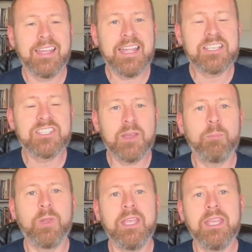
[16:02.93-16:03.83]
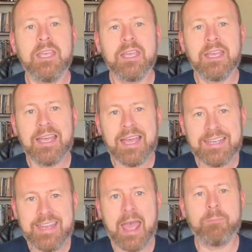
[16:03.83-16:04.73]
It's simply
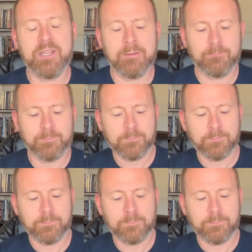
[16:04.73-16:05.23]
adapting.